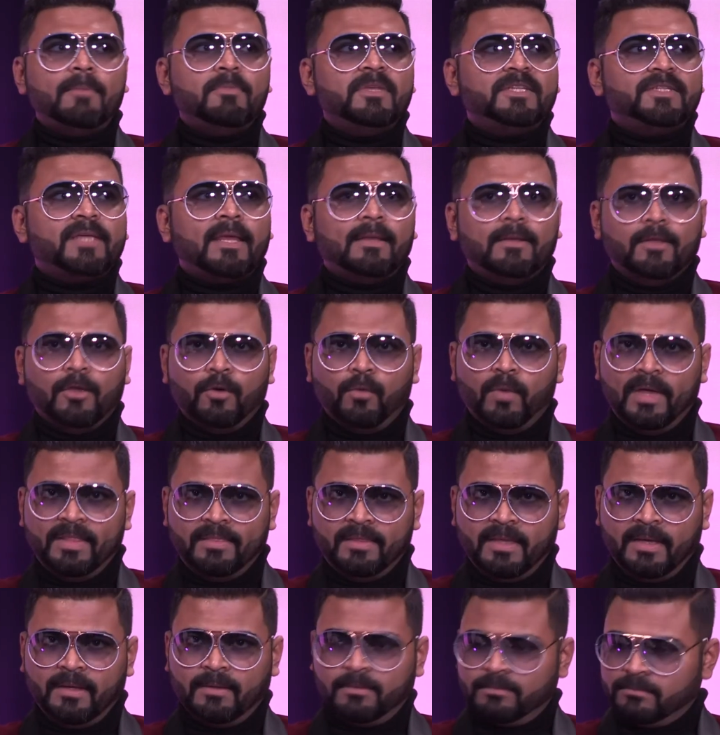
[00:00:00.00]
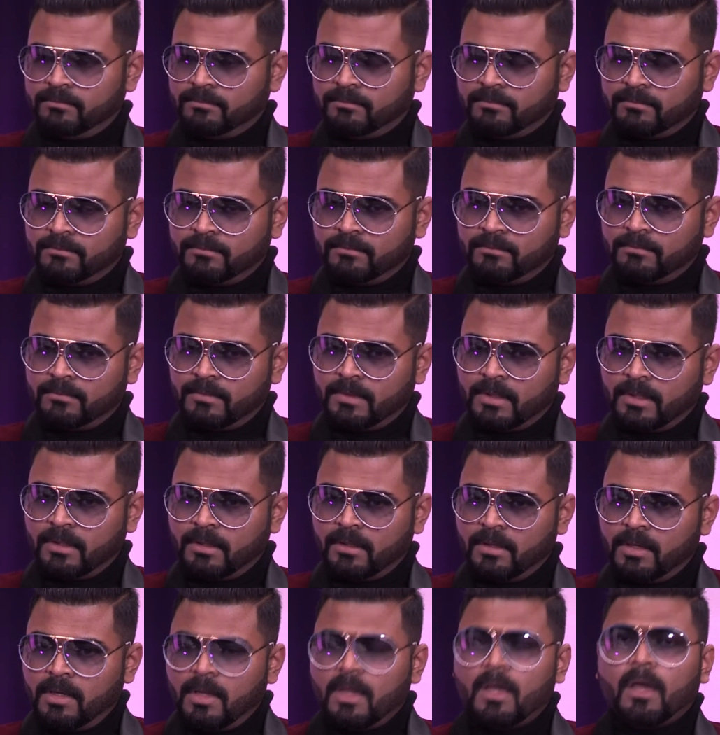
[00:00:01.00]
me tell you one thing.
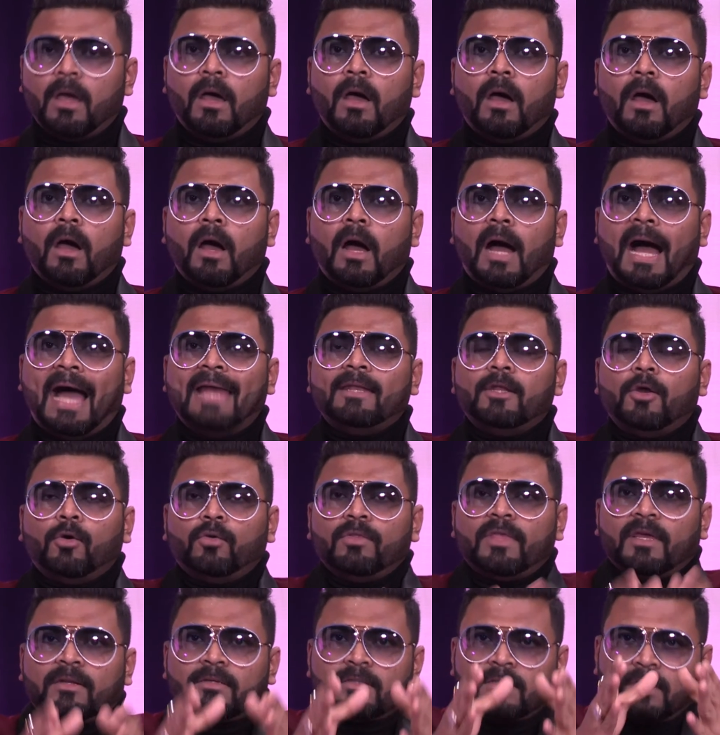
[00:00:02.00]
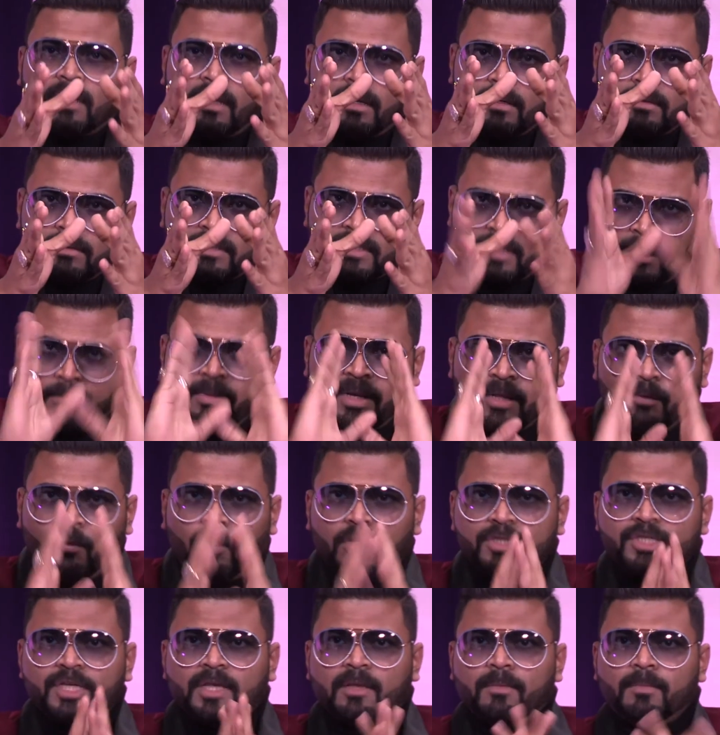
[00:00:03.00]
I know that somebody
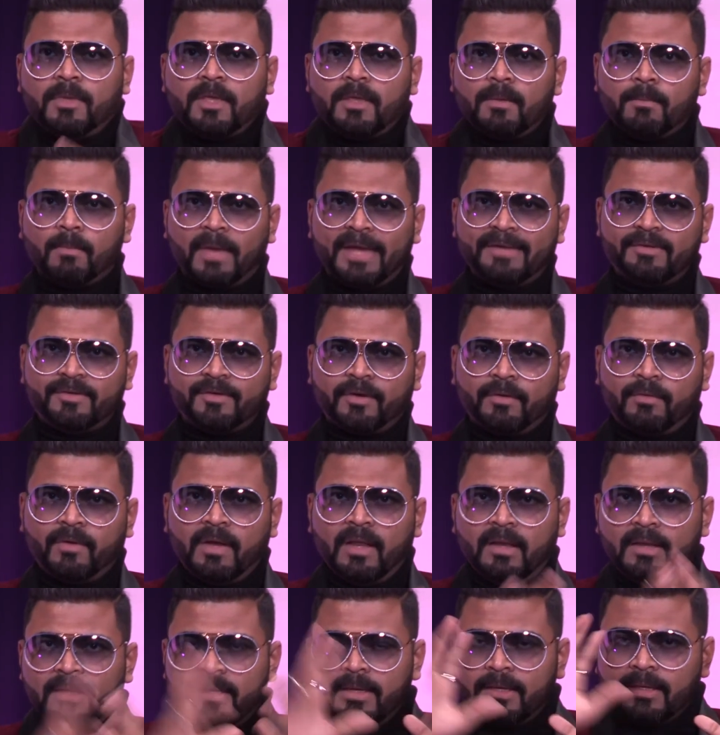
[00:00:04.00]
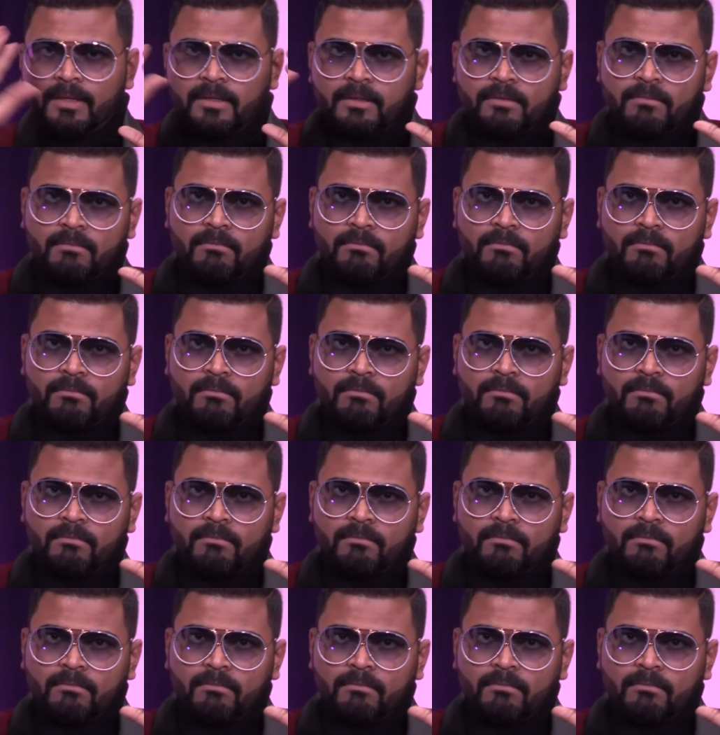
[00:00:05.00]
watching me might really,